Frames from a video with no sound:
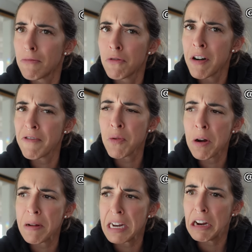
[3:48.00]
We're
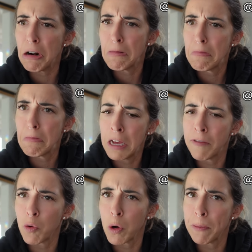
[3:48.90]
everywhere but here.
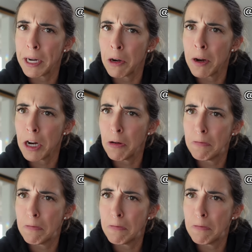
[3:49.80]
Everywhere but here right now.